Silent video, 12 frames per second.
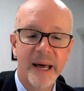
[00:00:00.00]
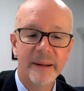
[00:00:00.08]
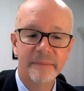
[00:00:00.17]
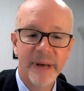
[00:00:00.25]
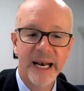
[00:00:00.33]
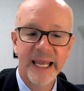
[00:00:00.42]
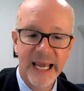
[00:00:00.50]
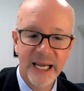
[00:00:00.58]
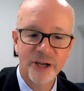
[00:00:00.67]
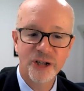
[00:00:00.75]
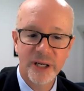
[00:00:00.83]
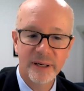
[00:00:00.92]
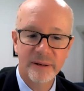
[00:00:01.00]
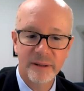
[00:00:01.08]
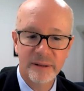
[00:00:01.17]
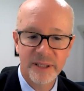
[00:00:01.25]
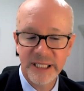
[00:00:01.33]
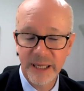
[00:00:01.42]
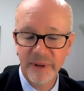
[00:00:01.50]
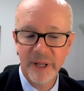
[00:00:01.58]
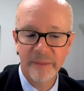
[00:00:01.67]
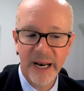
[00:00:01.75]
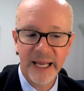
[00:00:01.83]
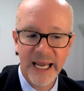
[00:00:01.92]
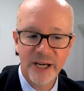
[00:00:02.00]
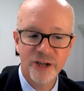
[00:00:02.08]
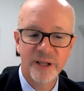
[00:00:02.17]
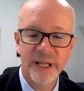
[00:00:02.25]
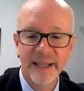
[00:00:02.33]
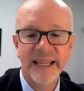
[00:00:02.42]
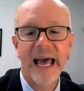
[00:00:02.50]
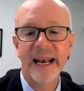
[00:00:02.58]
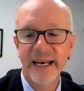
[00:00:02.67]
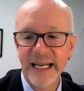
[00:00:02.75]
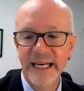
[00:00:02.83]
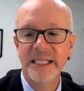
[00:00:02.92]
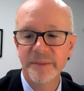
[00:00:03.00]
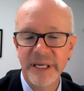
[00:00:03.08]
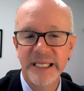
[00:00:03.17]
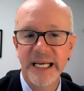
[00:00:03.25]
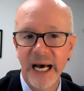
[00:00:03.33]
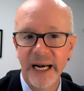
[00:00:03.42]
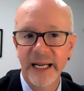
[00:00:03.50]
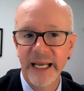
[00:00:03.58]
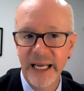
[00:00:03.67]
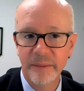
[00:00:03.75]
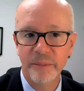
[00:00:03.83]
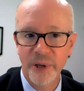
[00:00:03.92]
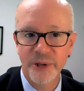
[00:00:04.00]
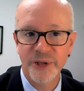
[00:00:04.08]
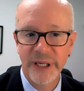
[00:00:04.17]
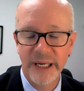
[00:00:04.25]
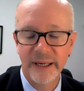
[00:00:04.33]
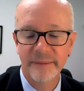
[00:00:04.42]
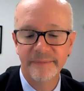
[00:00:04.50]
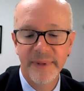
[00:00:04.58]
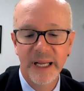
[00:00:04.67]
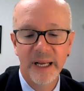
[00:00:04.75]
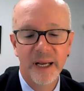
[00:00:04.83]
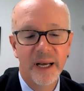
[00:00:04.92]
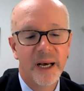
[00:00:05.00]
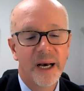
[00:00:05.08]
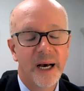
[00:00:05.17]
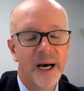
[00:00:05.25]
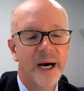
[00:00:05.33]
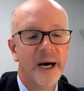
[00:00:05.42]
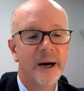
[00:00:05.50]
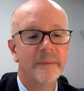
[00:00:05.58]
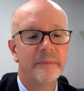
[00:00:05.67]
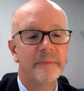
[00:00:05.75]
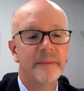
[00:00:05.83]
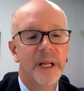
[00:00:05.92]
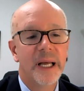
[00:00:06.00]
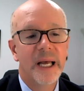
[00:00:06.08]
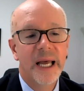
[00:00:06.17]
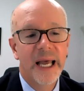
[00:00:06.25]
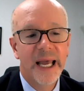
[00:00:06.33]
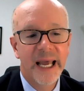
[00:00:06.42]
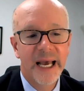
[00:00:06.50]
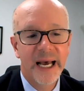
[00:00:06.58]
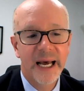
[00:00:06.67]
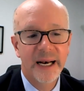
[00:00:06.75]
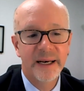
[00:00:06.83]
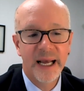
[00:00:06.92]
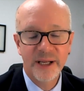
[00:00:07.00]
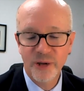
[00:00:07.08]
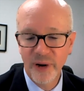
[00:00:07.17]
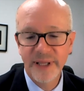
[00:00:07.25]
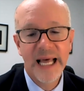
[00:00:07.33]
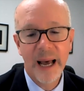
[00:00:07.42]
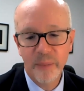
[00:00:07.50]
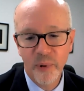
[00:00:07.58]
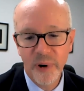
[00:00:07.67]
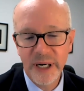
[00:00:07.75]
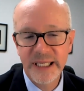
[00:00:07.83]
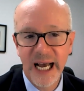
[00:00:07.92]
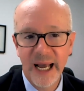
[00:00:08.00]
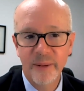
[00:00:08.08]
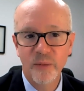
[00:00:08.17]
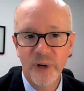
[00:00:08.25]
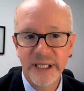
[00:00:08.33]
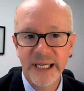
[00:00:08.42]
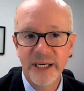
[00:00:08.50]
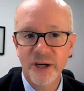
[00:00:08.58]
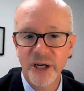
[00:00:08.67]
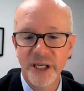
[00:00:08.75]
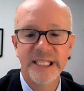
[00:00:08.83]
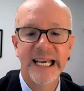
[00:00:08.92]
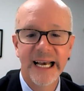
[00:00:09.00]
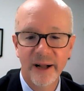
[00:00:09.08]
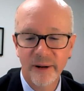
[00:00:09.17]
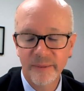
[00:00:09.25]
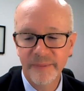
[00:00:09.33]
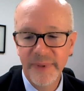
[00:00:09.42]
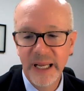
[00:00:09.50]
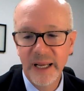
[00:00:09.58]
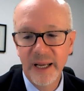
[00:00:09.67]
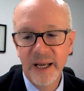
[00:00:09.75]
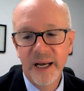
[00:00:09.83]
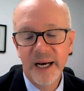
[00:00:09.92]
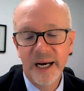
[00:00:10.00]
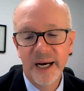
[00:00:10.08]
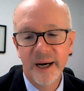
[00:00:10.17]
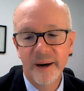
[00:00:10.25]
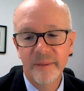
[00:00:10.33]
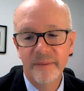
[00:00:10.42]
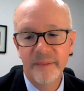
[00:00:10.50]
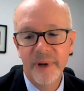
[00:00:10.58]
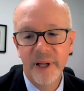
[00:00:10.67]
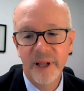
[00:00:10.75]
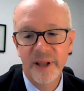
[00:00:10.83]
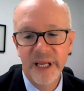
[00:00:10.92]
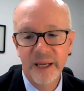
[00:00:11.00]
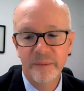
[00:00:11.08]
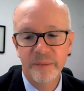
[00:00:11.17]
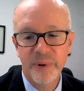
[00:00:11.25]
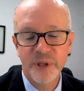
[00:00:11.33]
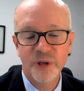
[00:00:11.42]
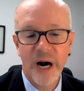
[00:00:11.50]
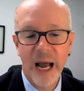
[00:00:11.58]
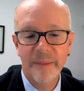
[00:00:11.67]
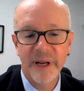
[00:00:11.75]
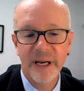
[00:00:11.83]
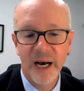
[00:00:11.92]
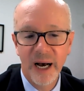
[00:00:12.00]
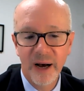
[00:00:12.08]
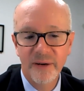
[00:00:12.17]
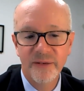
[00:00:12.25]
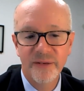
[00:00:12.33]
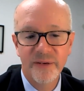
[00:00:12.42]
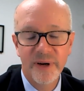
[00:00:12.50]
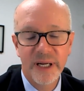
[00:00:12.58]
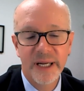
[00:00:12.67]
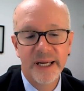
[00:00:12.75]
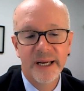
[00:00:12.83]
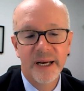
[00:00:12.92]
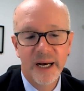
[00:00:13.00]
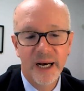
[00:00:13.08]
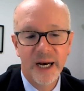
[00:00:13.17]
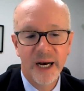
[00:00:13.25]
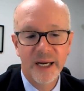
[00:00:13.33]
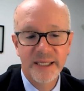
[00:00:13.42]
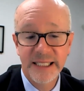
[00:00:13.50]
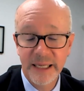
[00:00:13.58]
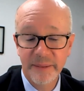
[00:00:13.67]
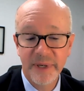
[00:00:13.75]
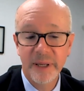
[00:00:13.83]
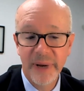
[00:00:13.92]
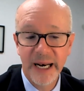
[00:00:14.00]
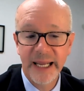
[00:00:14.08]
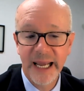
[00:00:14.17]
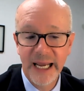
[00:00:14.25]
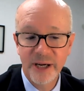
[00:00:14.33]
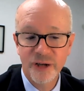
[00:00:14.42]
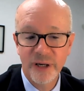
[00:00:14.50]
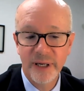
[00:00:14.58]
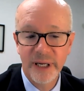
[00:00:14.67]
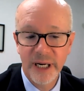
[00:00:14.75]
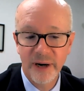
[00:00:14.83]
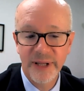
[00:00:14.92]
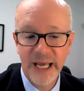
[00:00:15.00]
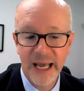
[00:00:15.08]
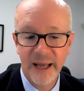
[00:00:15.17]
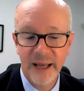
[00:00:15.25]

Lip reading: medication, stimulant medication, that needed to be done in person. And so at that point in time, we did curtail the prescribing of stimulant medication here at the